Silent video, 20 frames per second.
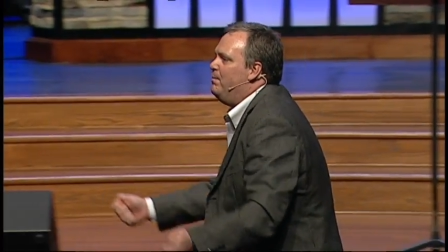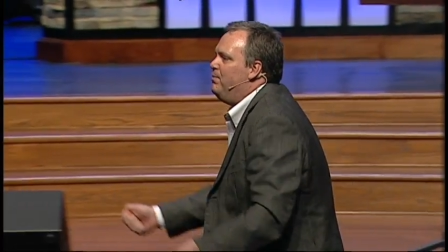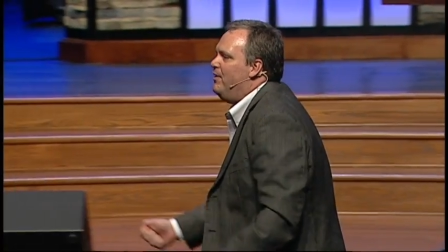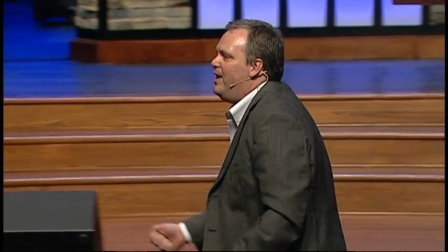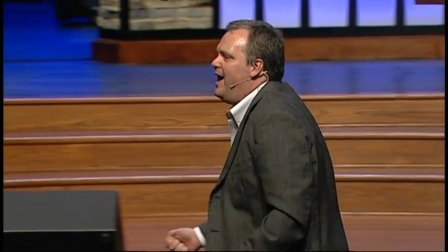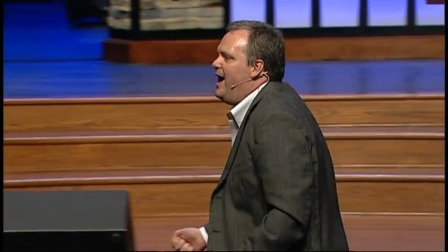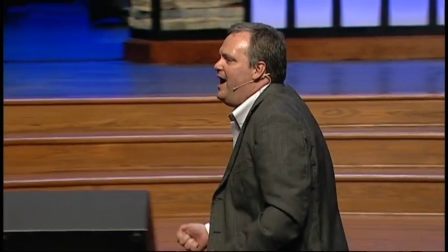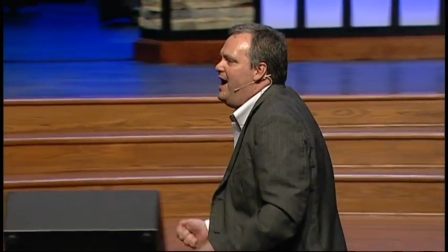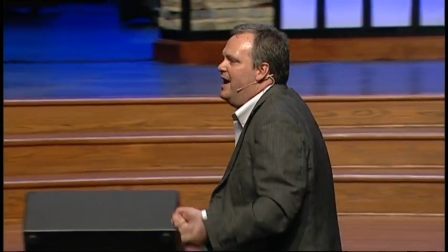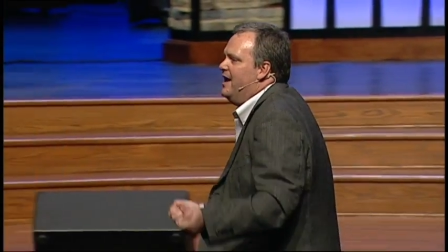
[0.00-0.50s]

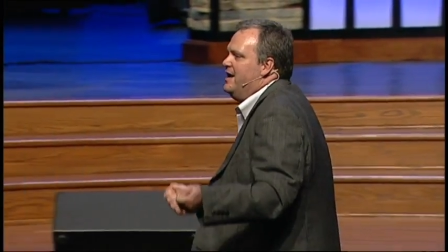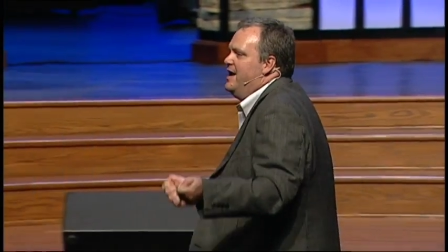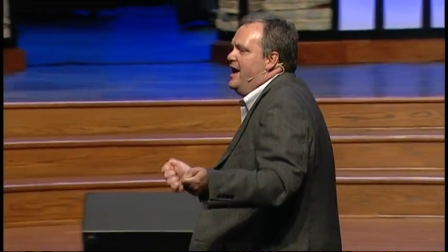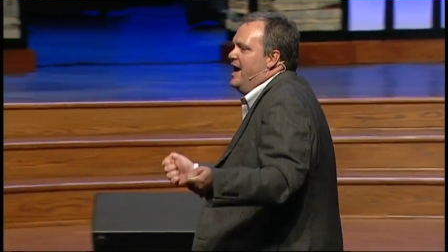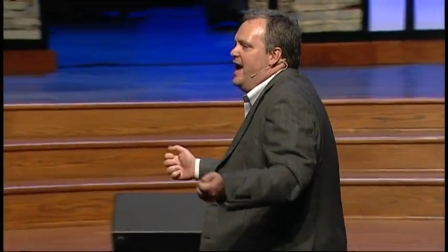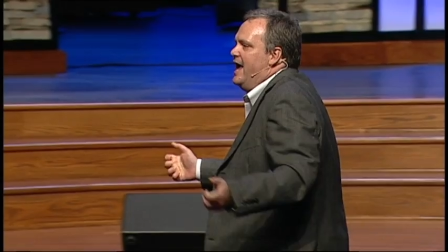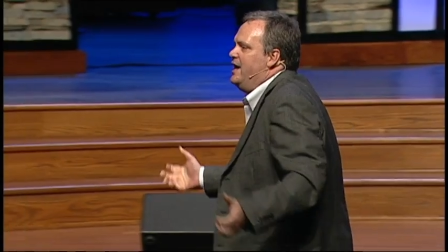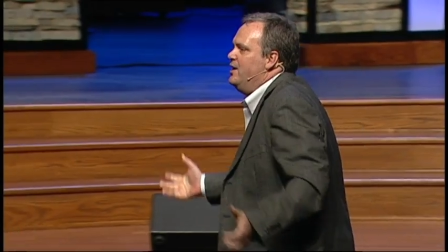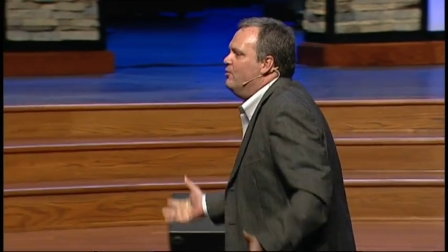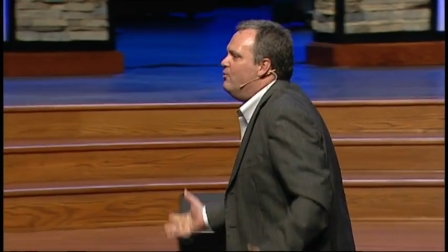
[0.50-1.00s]
blind,
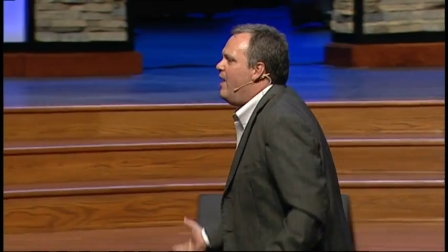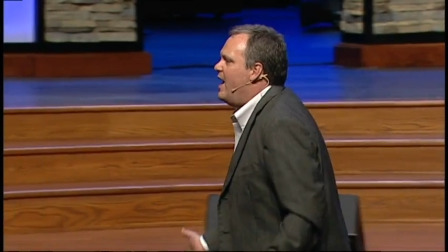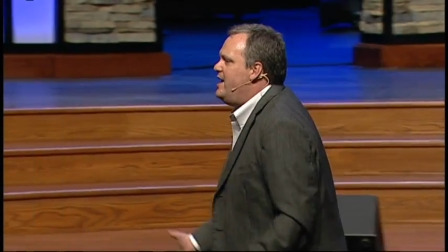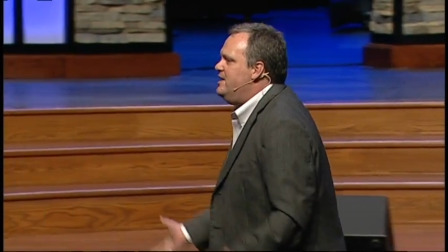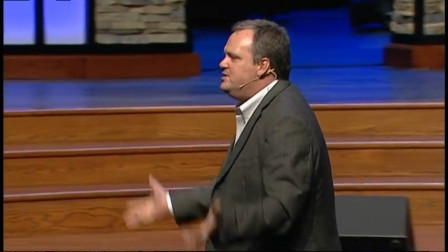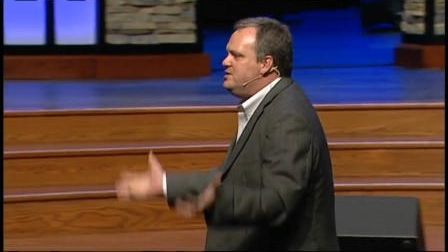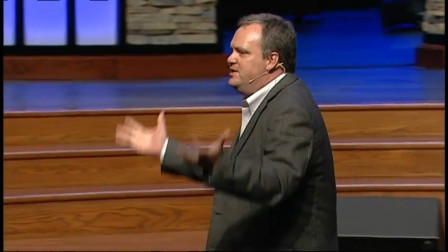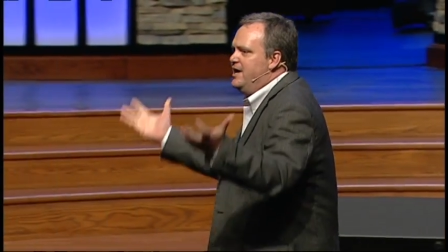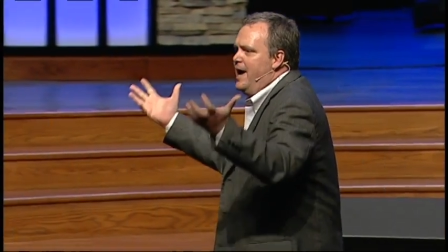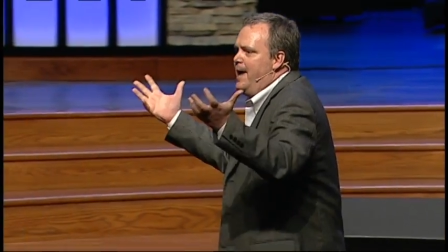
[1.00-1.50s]
and he
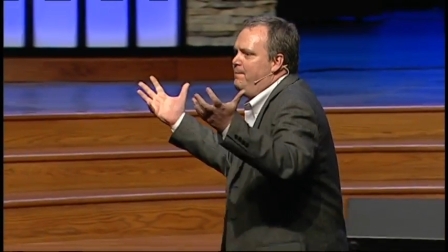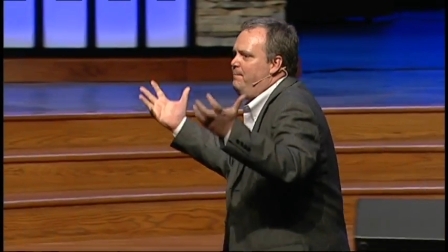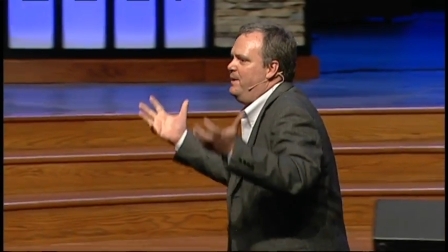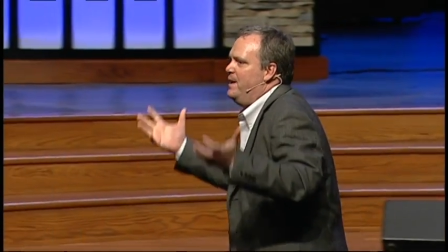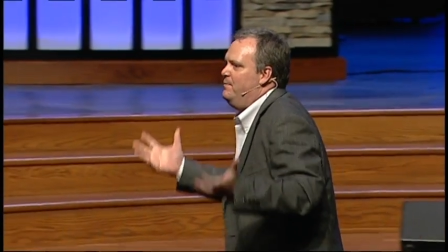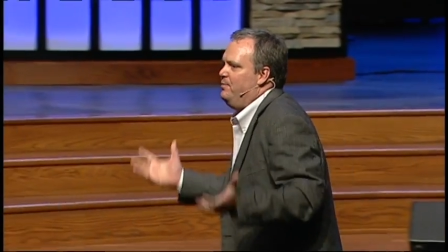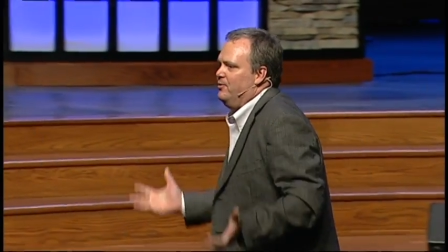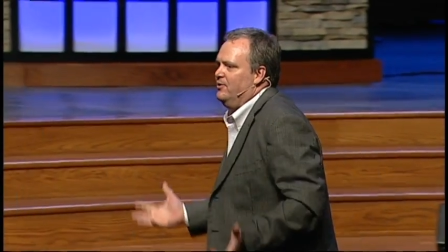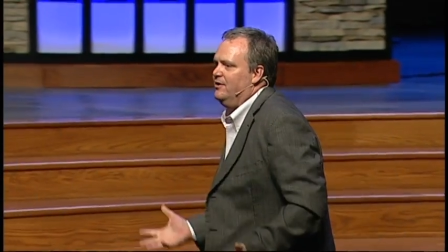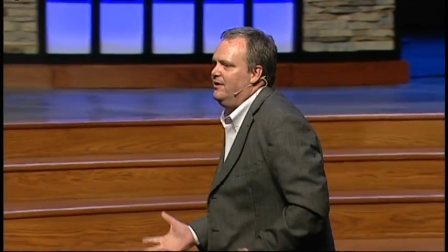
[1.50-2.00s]
raised dead
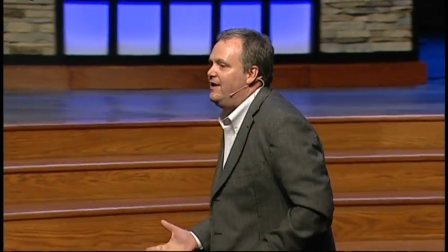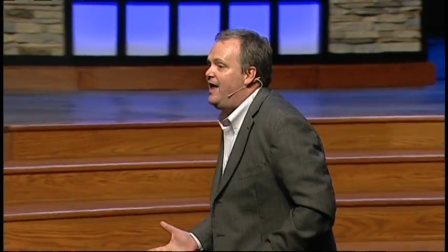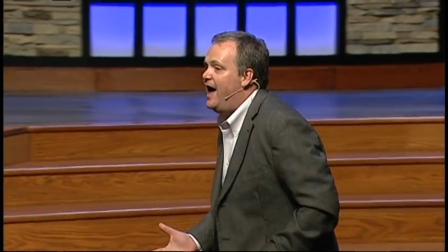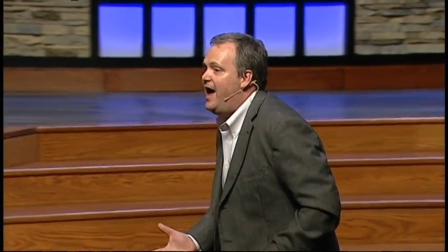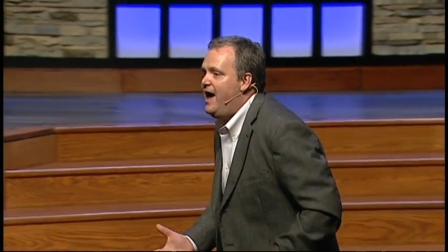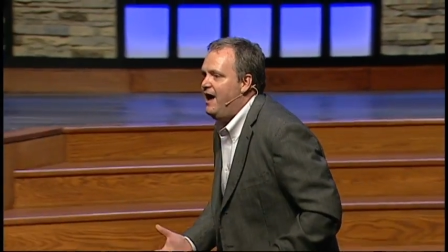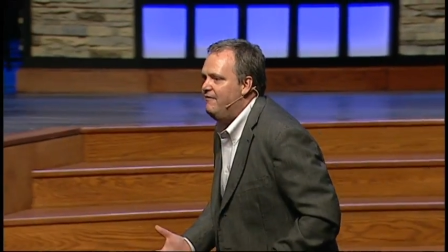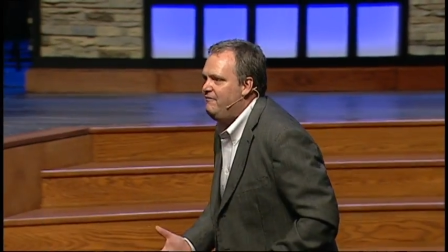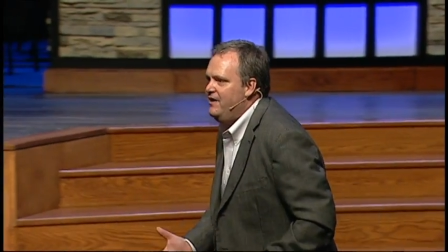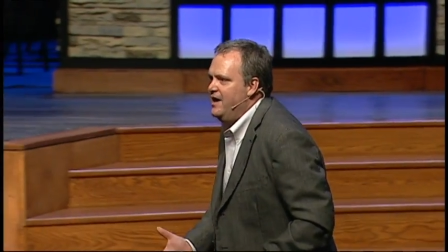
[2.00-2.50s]
people to
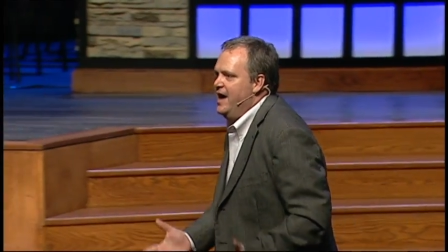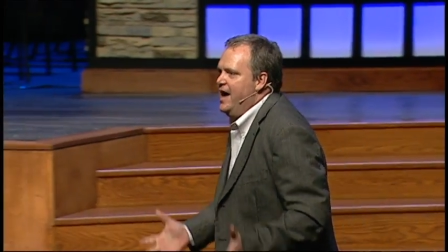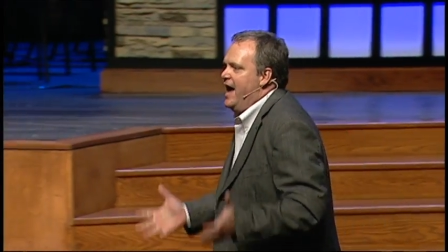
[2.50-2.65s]
life.